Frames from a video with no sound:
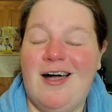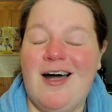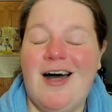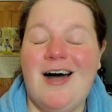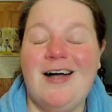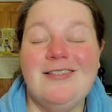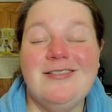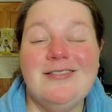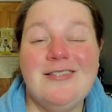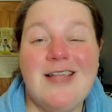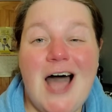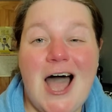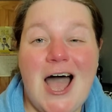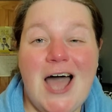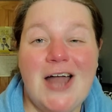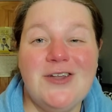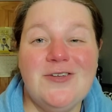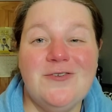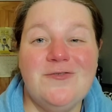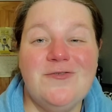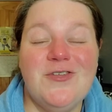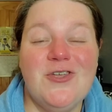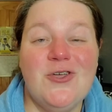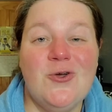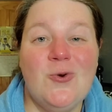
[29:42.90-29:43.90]
A lot
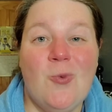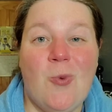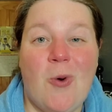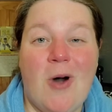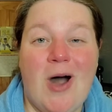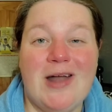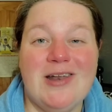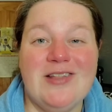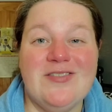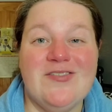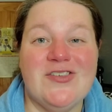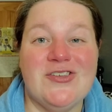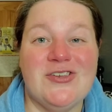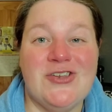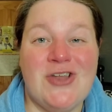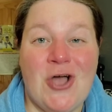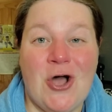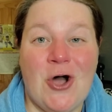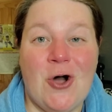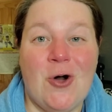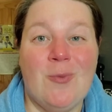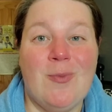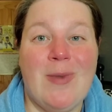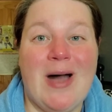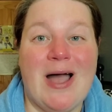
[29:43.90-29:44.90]
of you wanted to
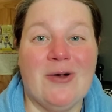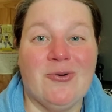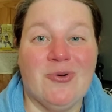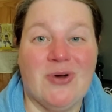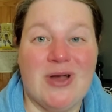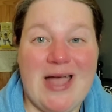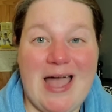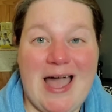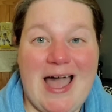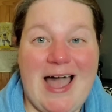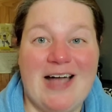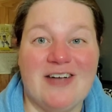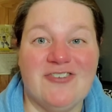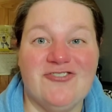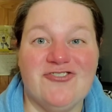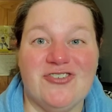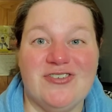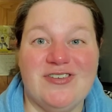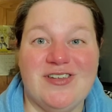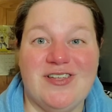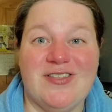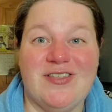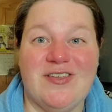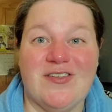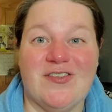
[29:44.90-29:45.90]
know my
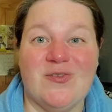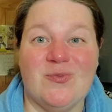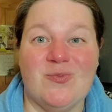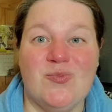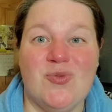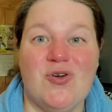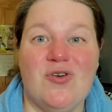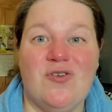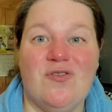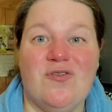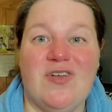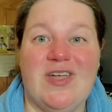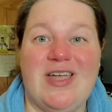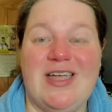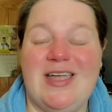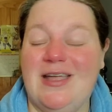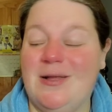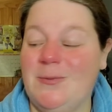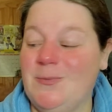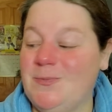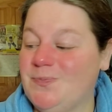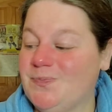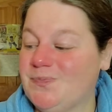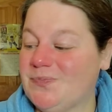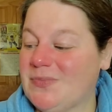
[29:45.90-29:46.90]
reaction to this
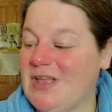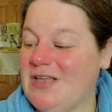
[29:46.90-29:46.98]
movie.